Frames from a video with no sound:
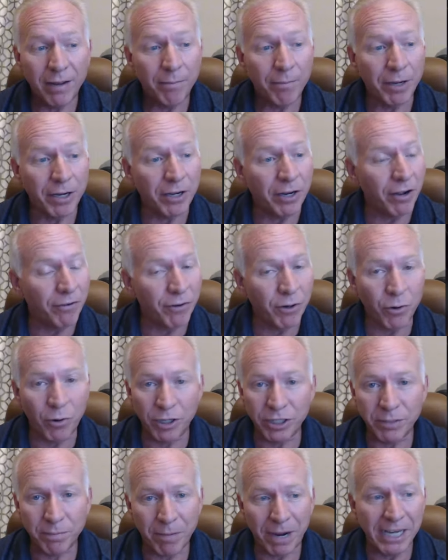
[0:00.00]
But of
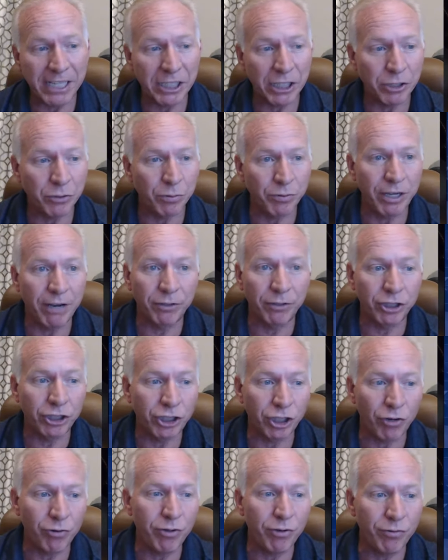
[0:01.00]
course, Meiselas will never
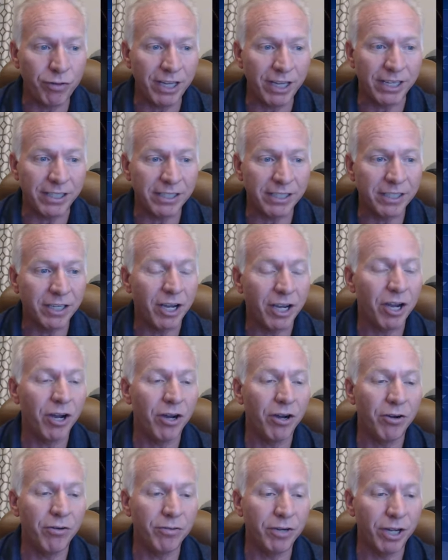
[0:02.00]
show you this.
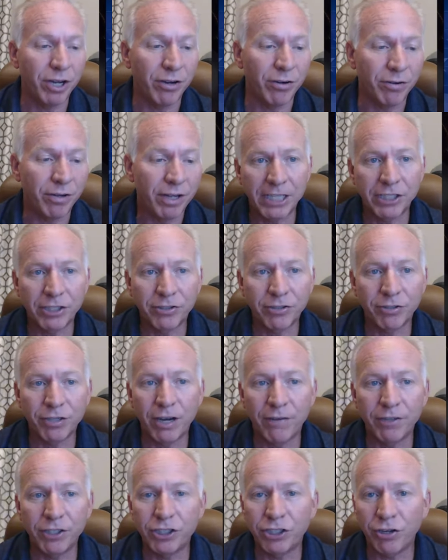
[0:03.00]
Oh no, Meiselas will
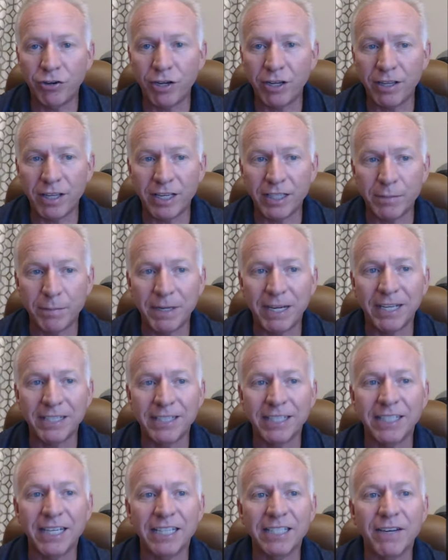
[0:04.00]
never show you this because
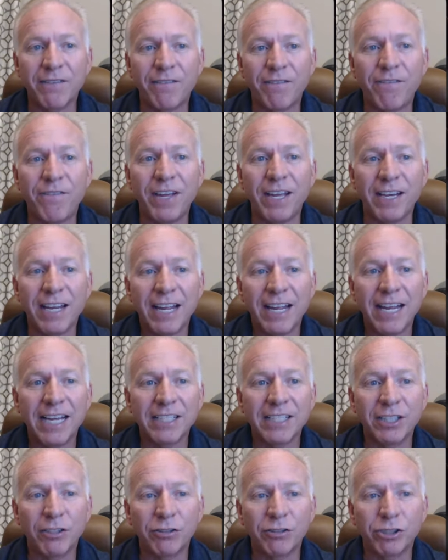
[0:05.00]
it doesn't fit
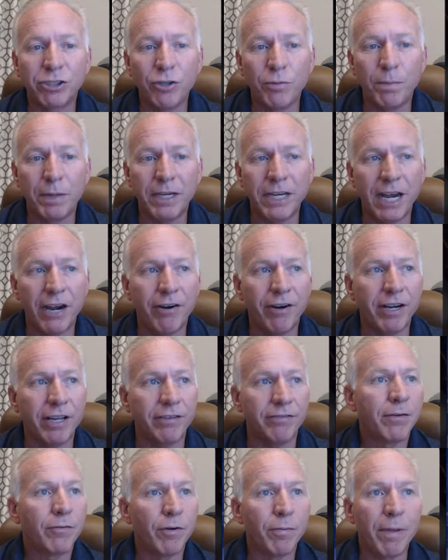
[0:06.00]
his little stupid
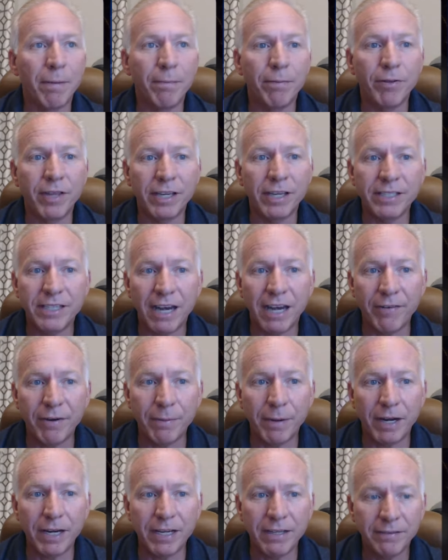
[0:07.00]
narrative. Remember this,
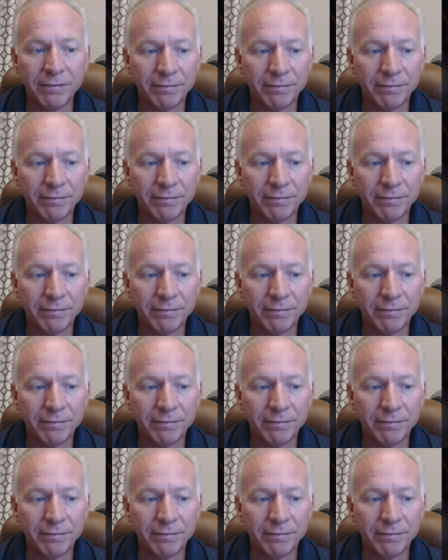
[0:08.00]
everybody?